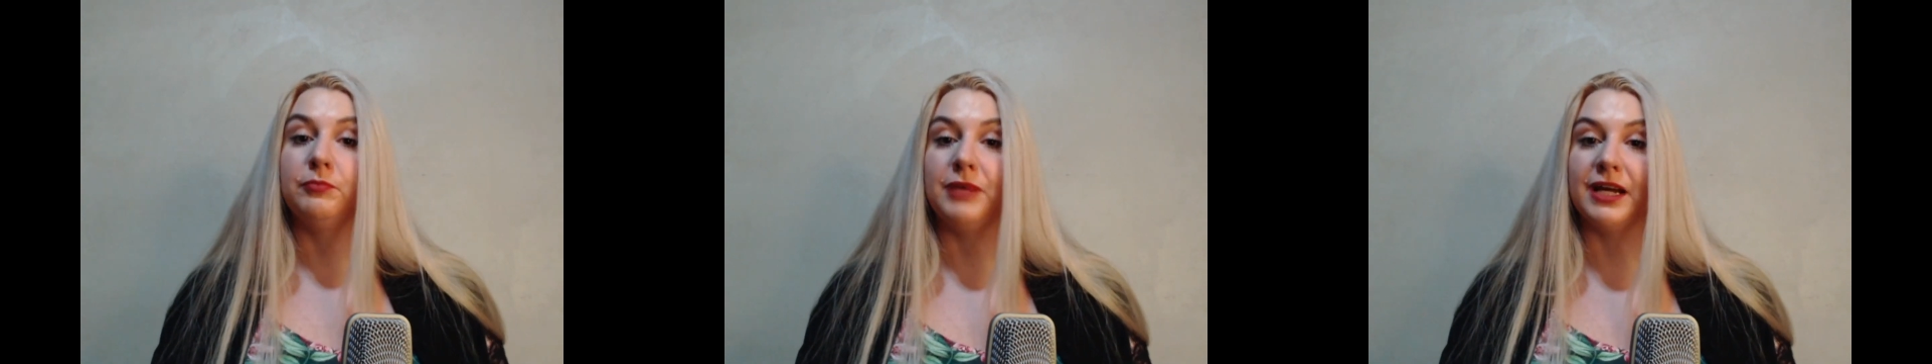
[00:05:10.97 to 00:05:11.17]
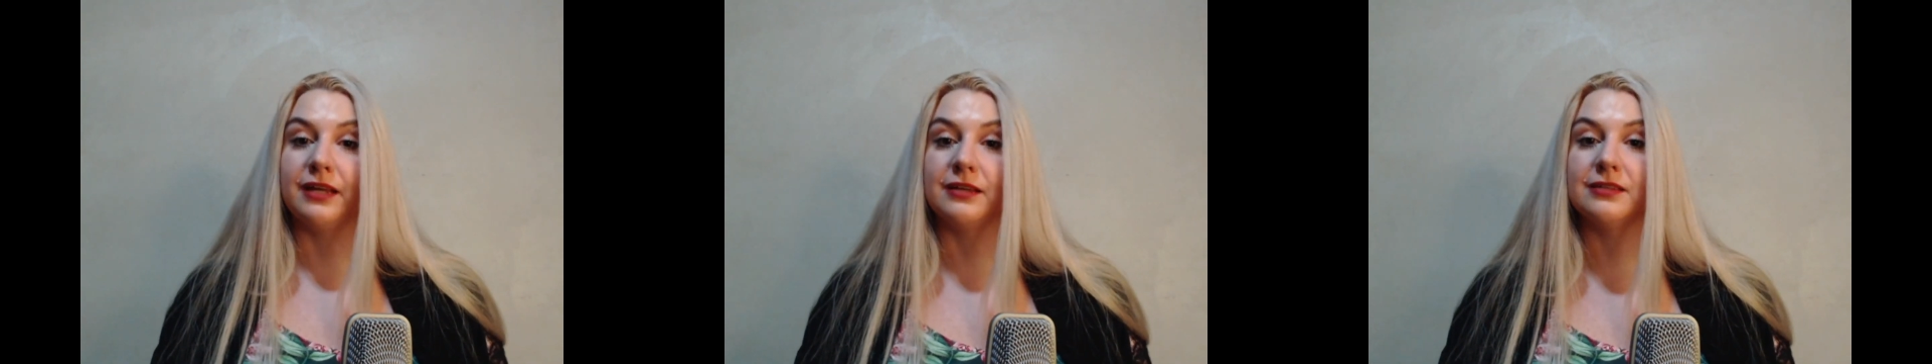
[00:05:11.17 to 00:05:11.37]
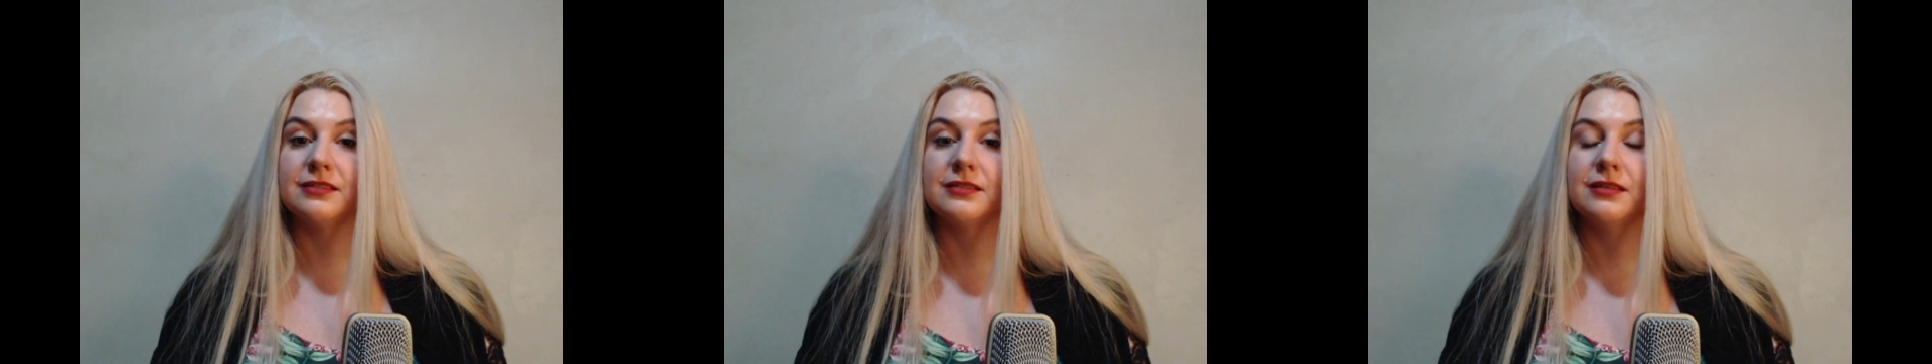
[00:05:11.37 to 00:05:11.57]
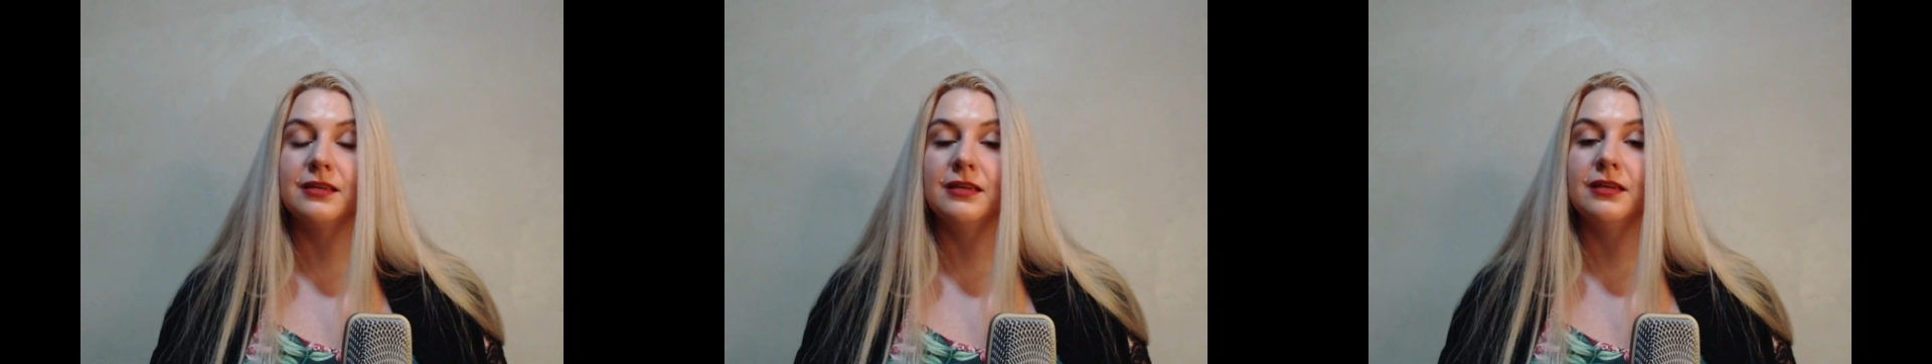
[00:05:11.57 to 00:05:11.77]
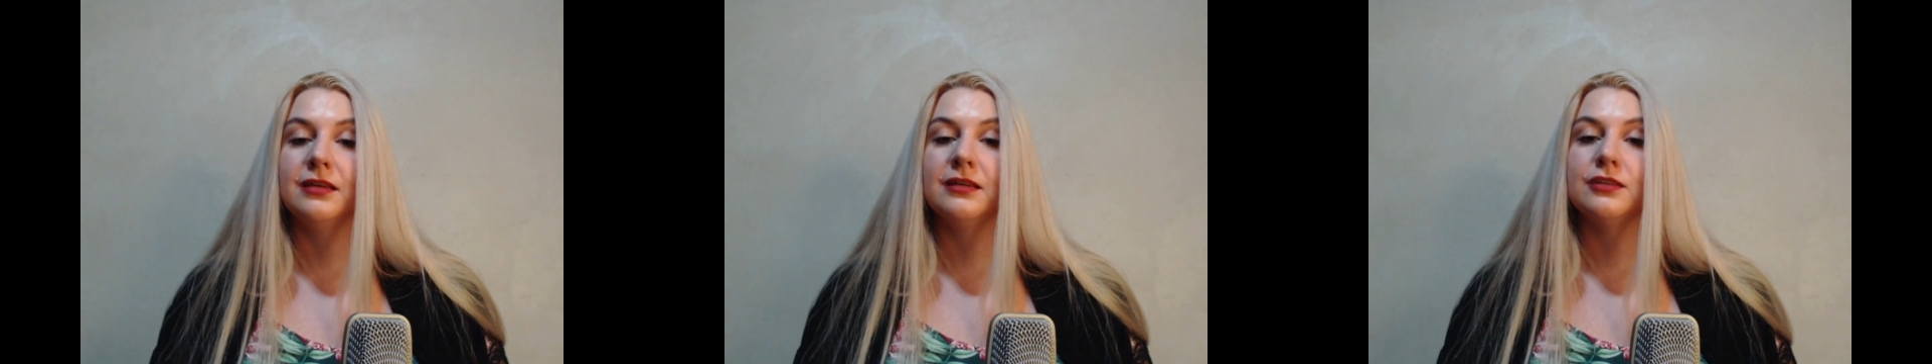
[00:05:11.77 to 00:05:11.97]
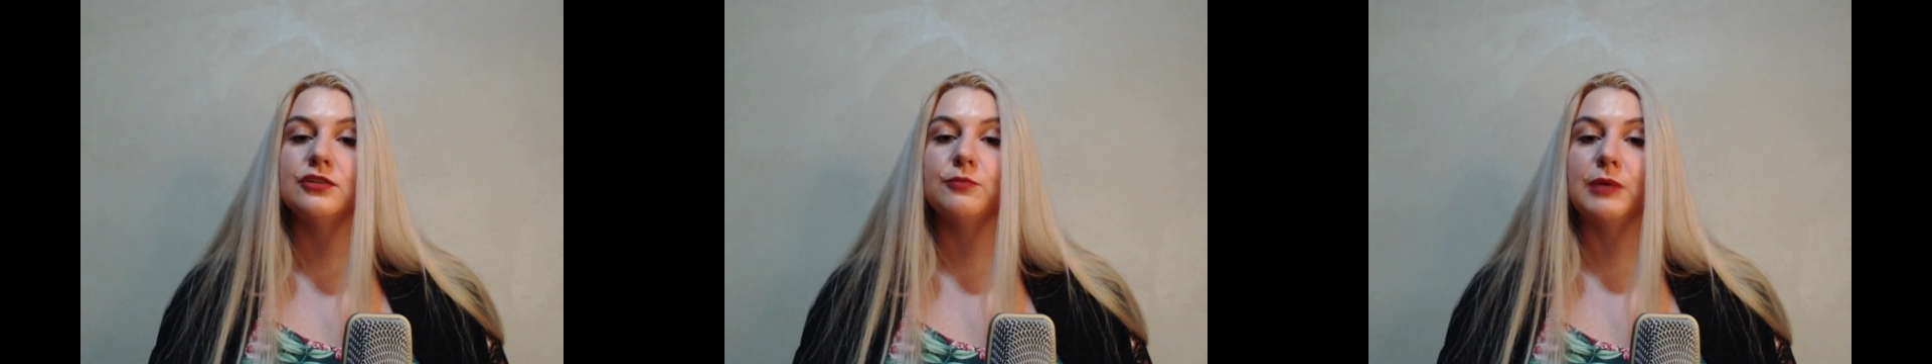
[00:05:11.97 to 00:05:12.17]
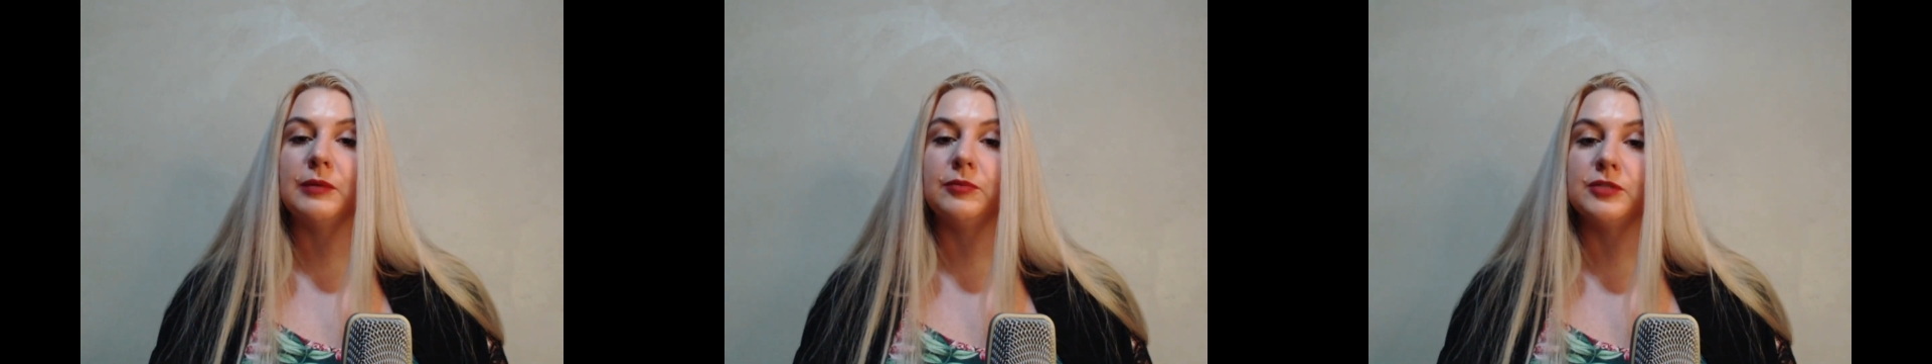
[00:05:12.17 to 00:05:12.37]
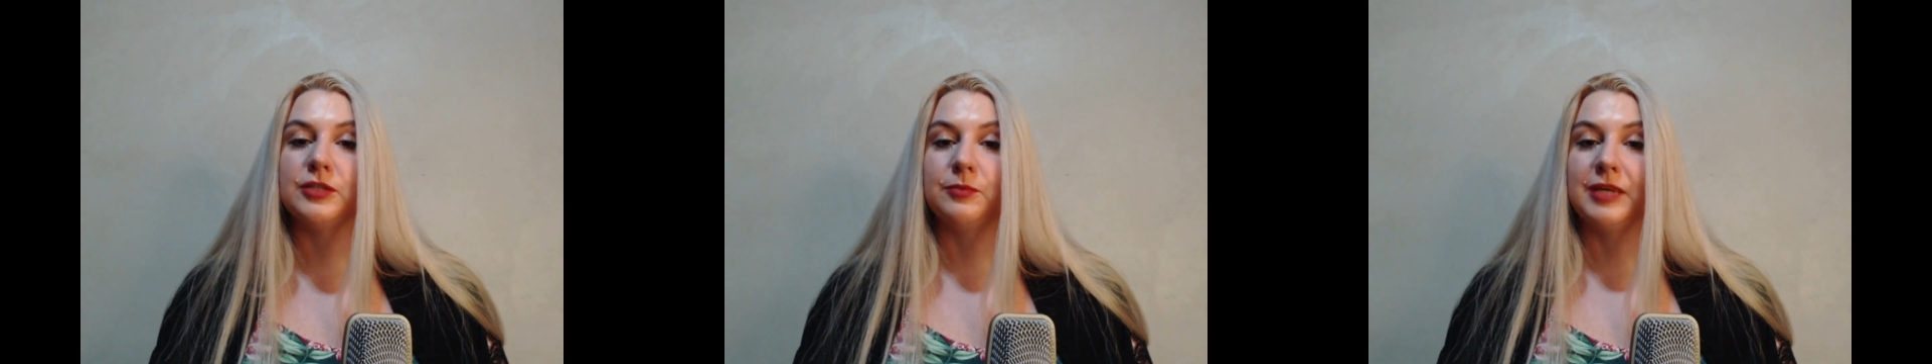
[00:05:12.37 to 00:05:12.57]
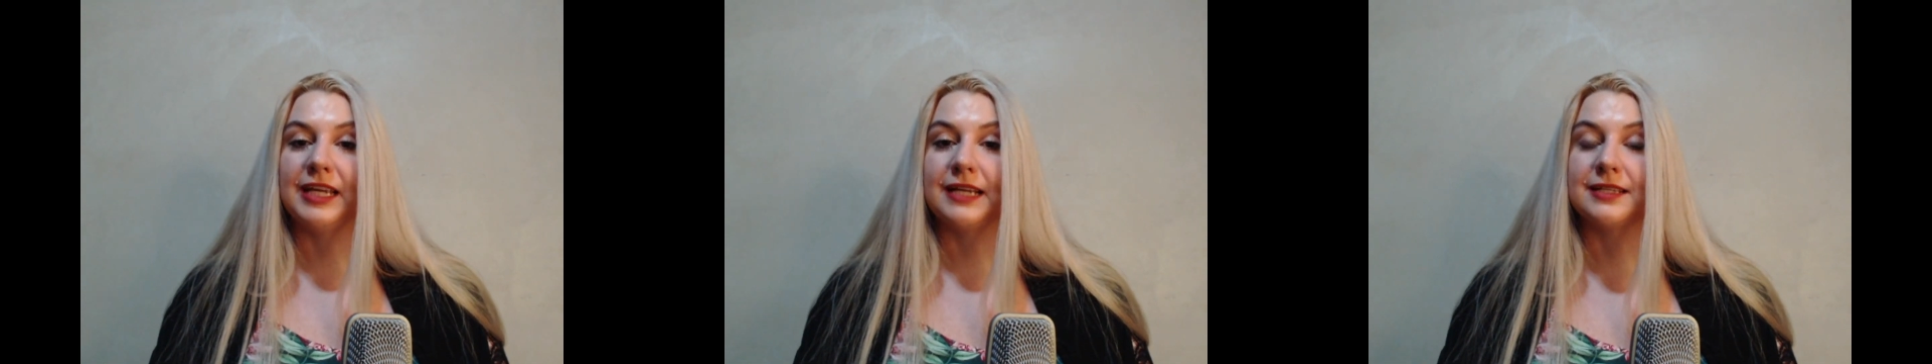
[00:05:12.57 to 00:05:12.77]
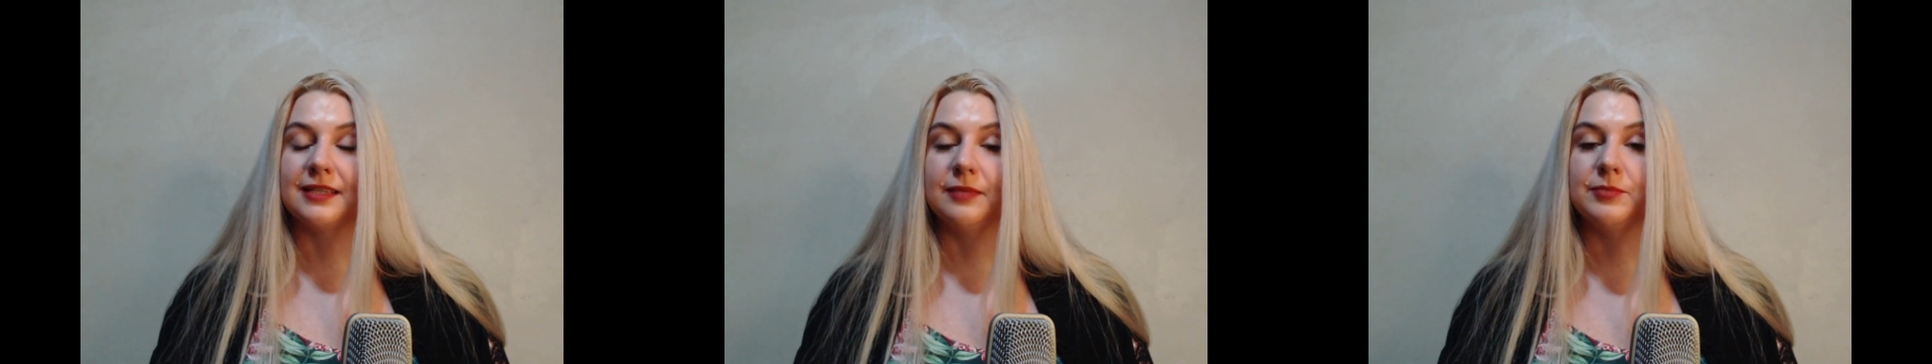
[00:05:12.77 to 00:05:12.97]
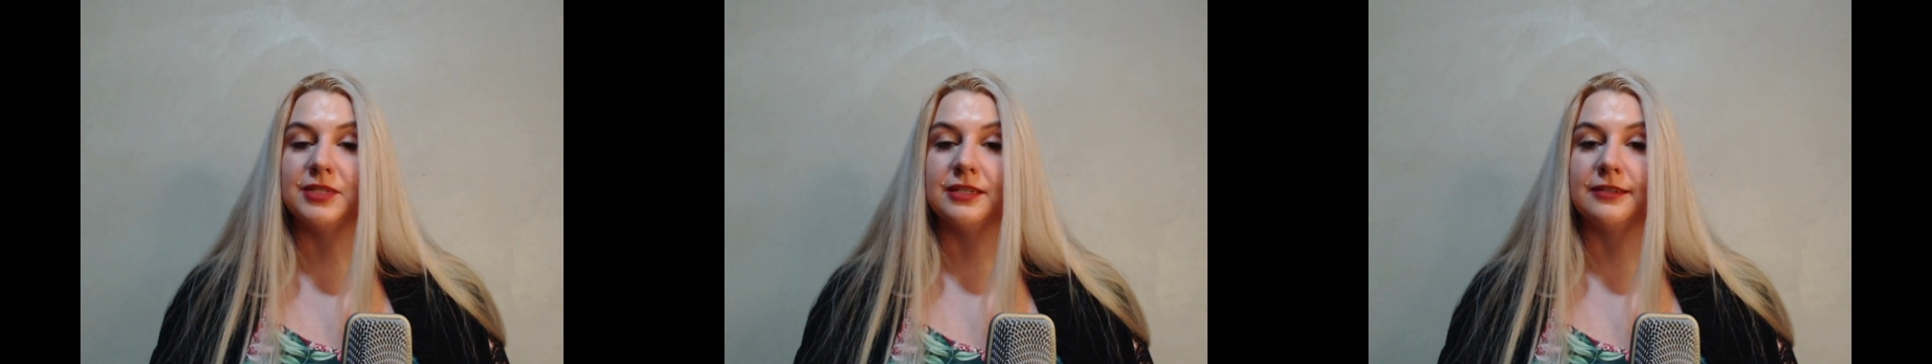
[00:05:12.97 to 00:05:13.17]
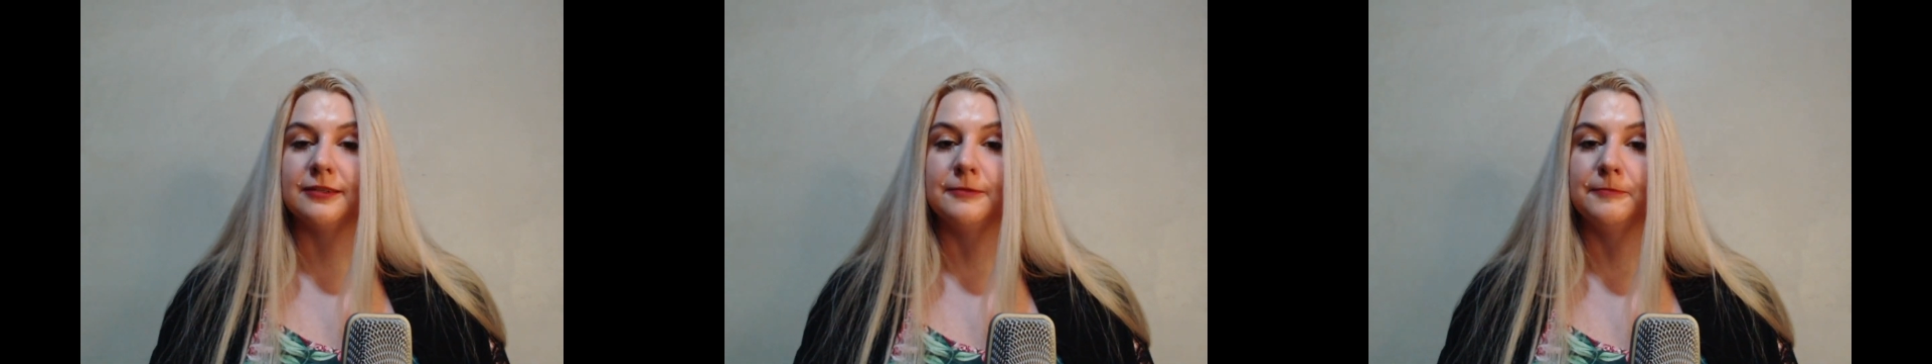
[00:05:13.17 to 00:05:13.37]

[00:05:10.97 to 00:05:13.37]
bias to be able to be accepted.